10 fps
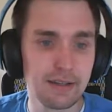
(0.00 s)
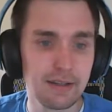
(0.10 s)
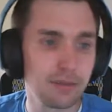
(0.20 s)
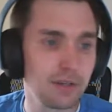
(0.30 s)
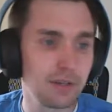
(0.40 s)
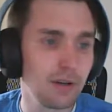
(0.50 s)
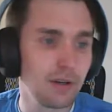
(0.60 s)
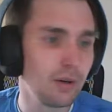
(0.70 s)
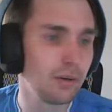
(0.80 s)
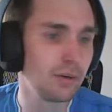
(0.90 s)
Let me
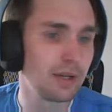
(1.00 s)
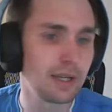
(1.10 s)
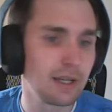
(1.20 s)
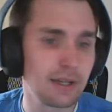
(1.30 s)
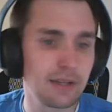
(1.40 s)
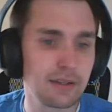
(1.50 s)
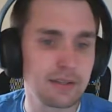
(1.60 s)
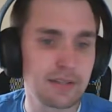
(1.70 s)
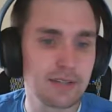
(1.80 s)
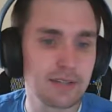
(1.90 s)
go
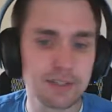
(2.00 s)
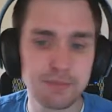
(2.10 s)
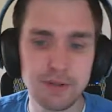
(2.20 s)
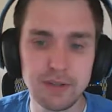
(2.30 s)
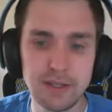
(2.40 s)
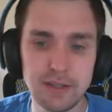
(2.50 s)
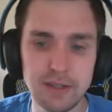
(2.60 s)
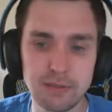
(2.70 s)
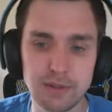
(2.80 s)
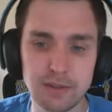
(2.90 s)
select this
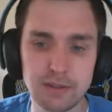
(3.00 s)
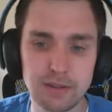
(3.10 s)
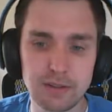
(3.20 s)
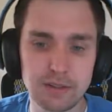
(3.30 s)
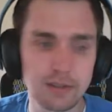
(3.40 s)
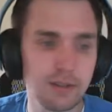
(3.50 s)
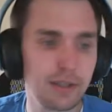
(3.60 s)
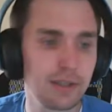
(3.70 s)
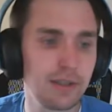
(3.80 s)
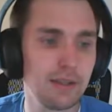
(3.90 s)
building,
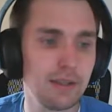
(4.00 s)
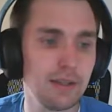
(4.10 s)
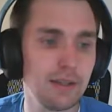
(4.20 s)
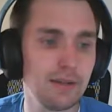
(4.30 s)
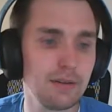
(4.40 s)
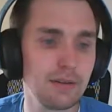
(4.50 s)
look at the